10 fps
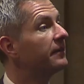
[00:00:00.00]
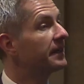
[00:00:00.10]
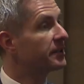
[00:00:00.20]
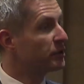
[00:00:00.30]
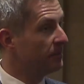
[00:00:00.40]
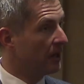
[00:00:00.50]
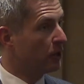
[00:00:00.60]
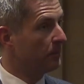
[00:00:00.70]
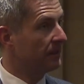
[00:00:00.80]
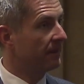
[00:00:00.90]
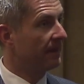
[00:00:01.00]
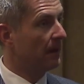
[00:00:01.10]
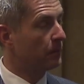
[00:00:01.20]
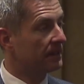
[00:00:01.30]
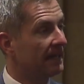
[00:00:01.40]
of an experiment
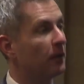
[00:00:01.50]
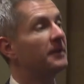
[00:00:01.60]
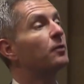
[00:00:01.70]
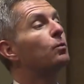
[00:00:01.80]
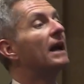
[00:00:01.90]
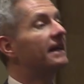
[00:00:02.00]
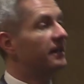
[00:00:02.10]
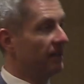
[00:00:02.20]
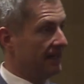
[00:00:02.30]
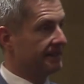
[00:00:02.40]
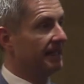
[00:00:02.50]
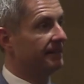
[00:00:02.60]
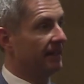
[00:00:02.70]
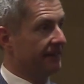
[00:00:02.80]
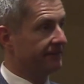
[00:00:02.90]
that would allow me to recognize that
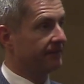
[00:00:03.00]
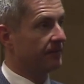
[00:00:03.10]
life.